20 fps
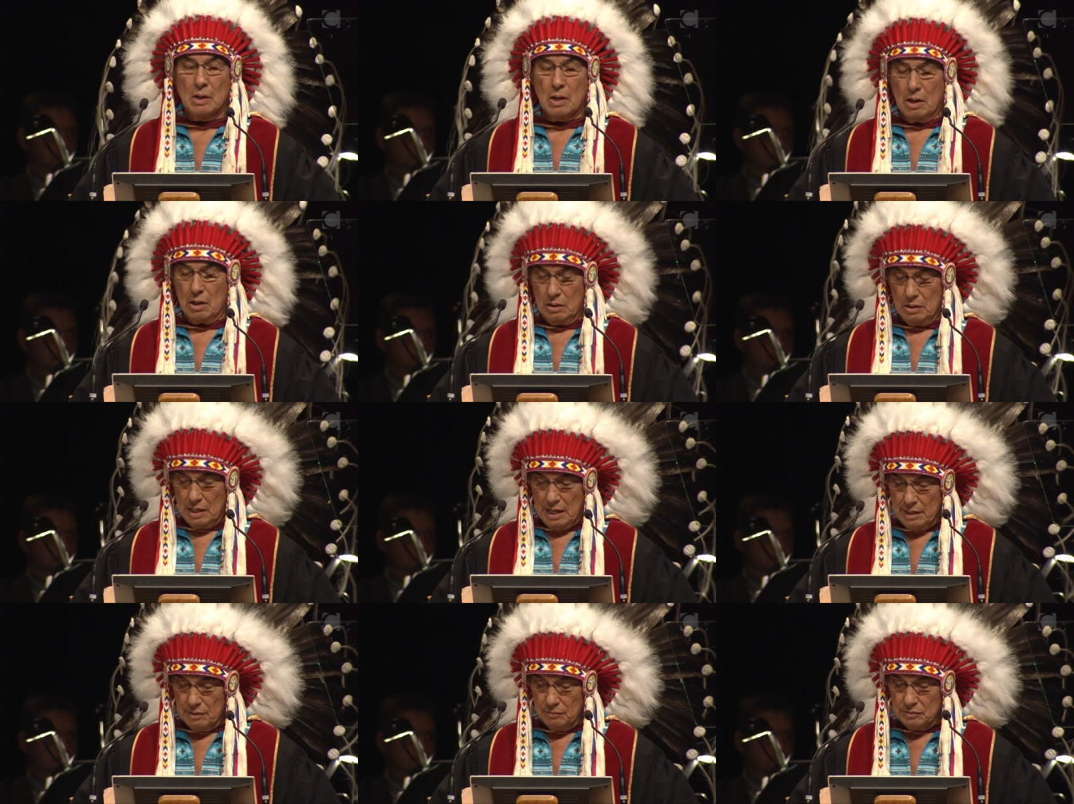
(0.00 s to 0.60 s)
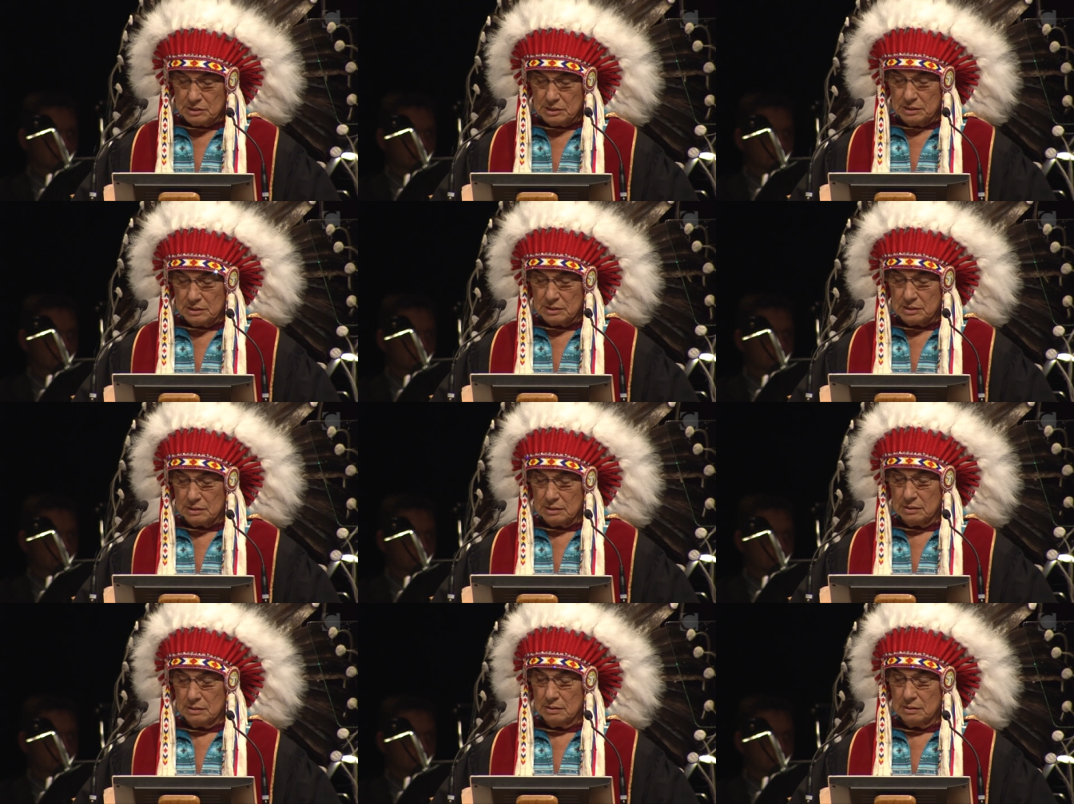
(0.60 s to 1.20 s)
our
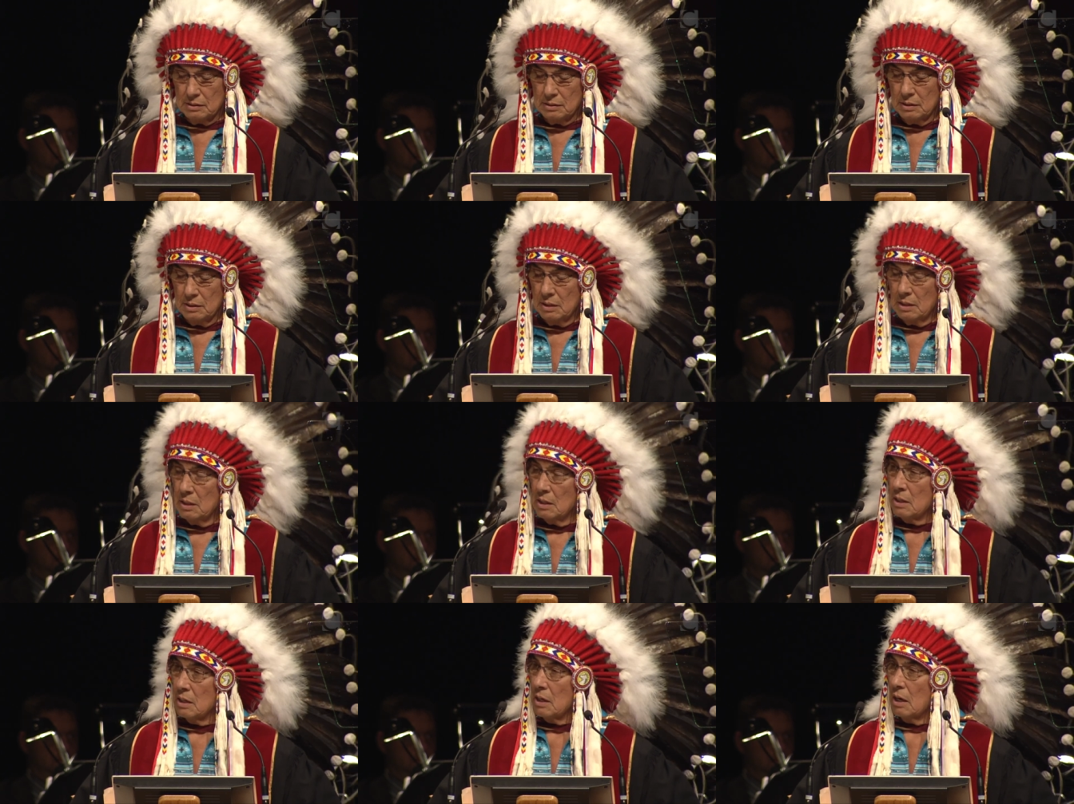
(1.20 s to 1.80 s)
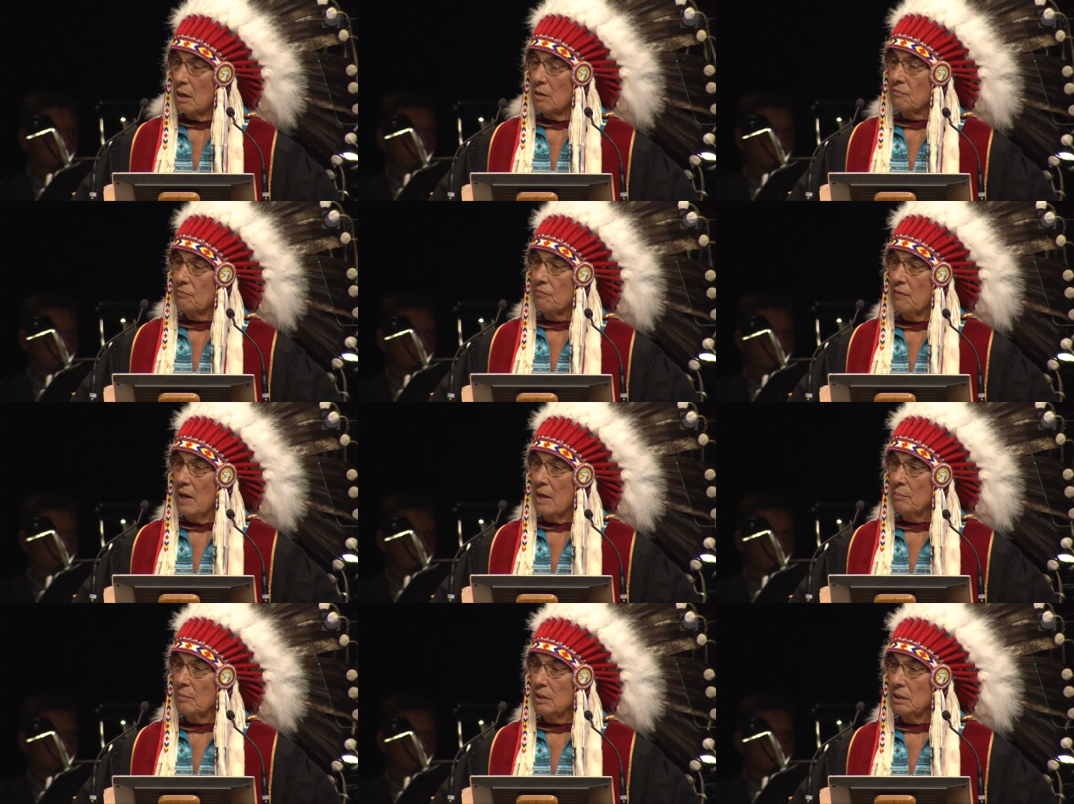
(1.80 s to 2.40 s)
languages, our
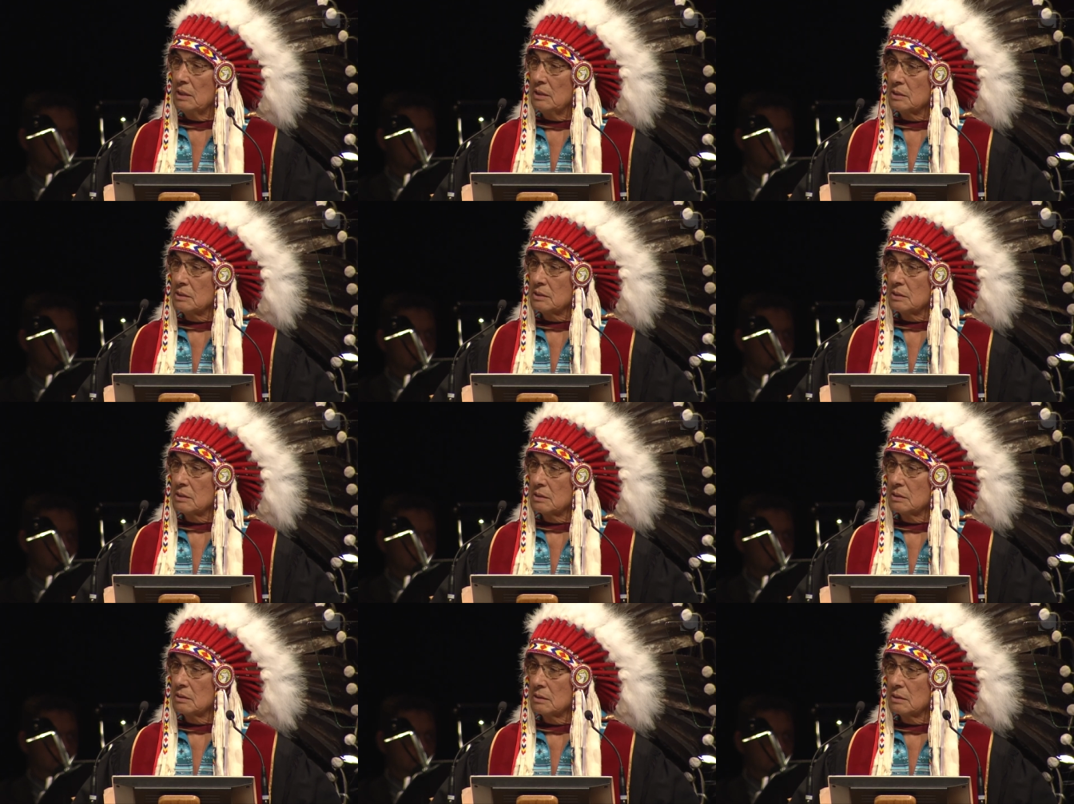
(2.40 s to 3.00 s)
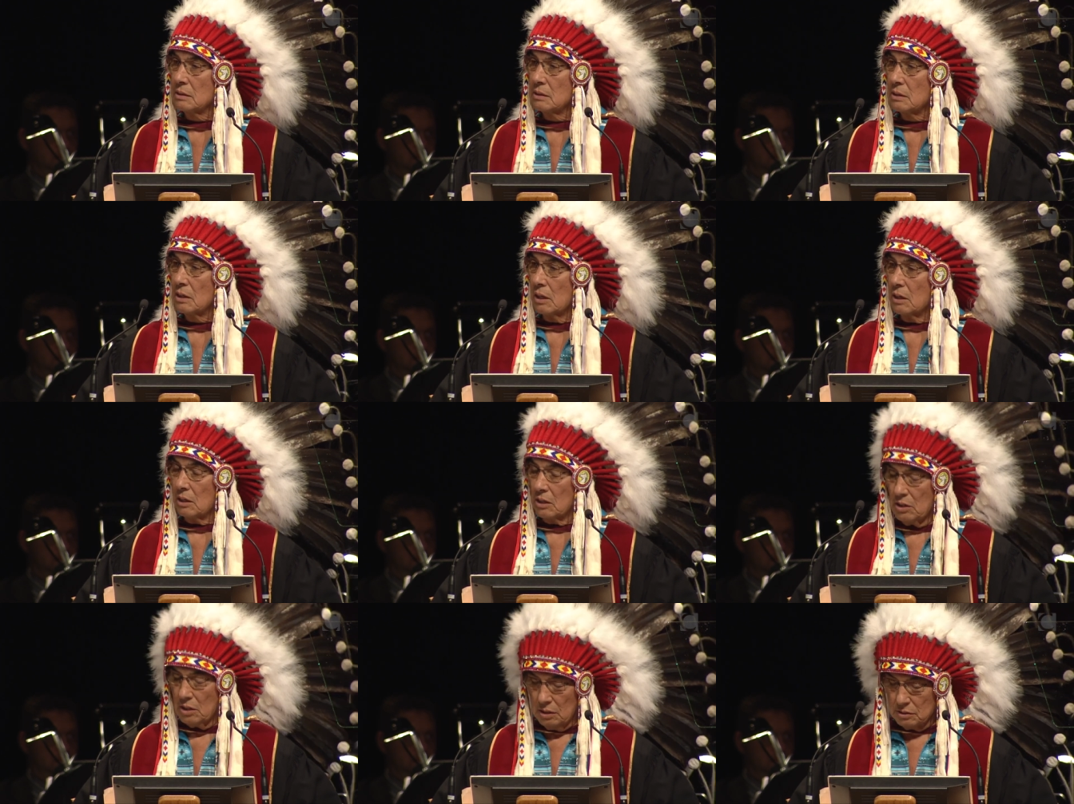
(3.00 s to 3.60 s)
families,
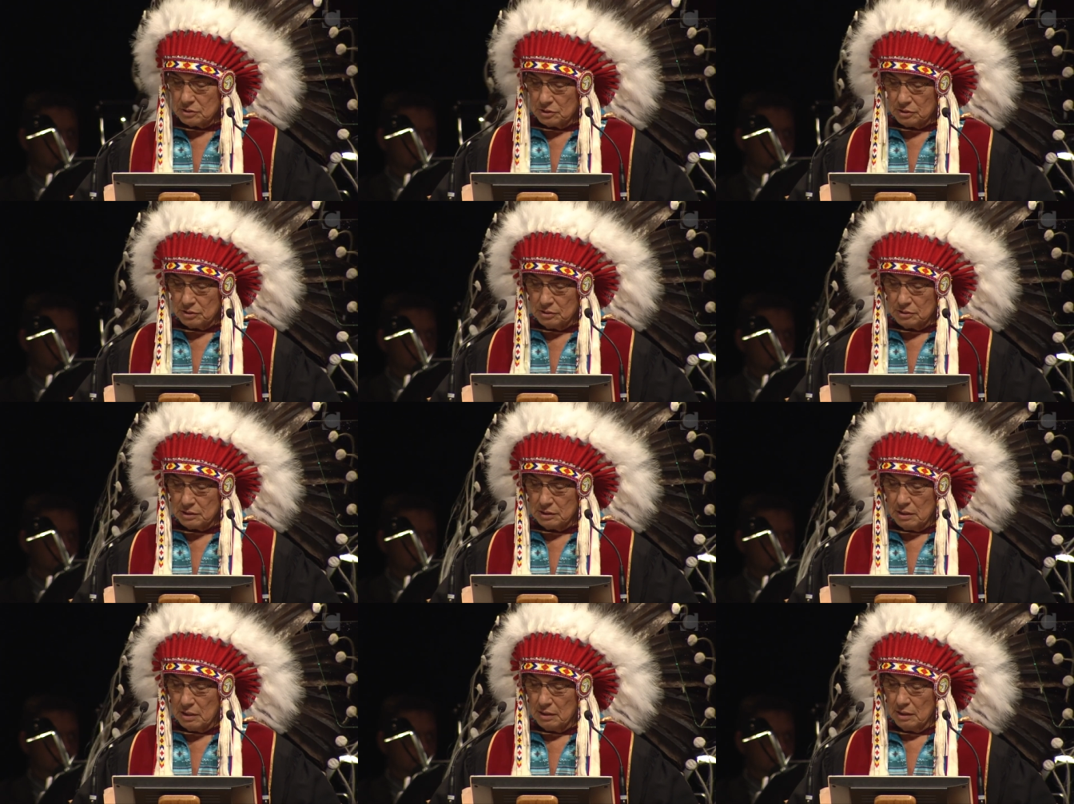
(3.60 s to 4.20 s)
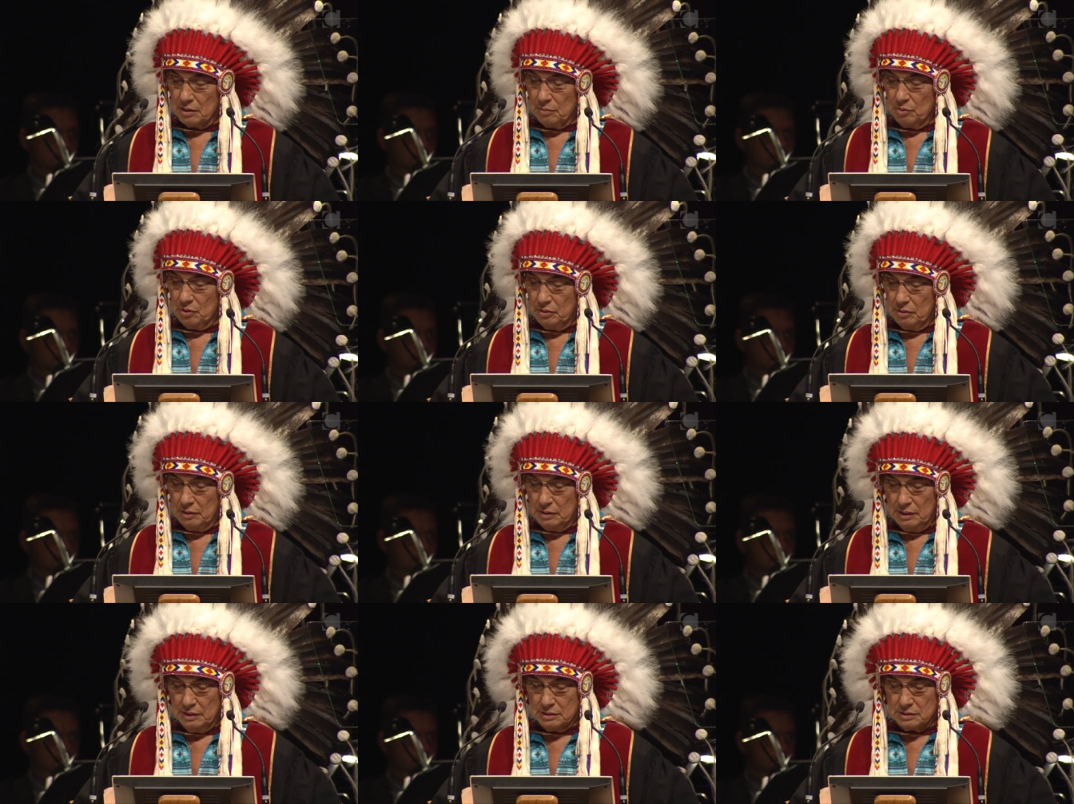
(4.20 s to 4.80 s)
our cultures, and our
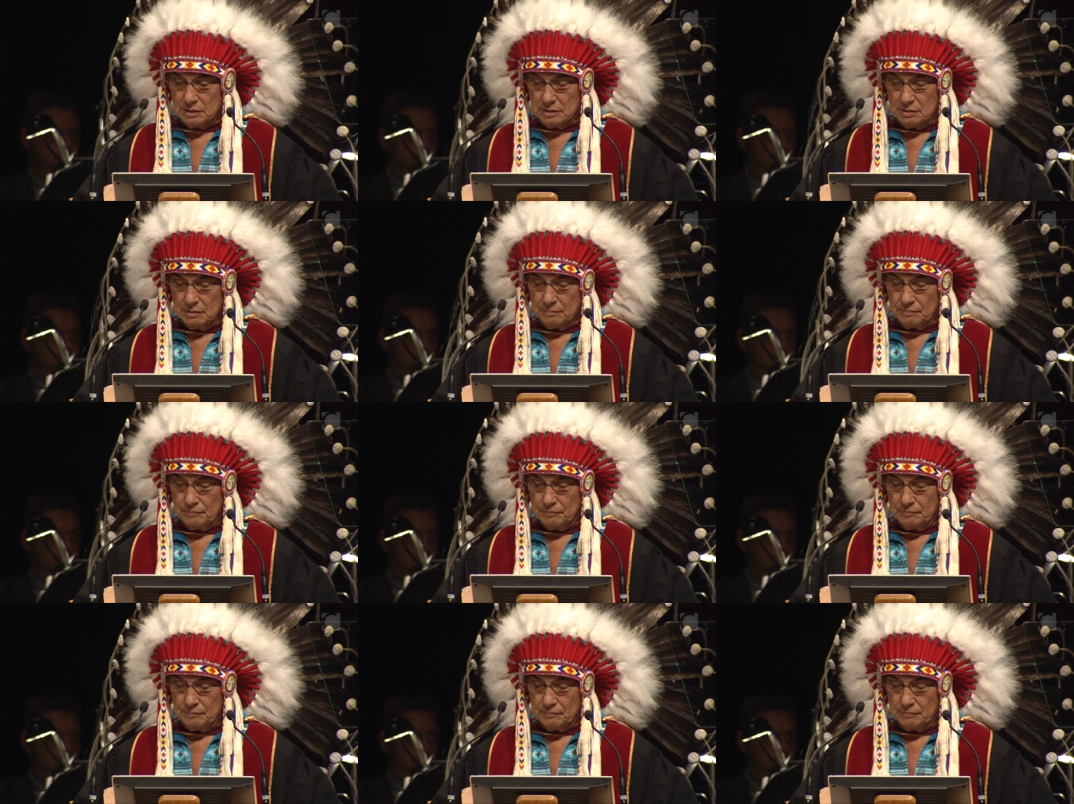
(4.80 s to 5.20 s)
communities.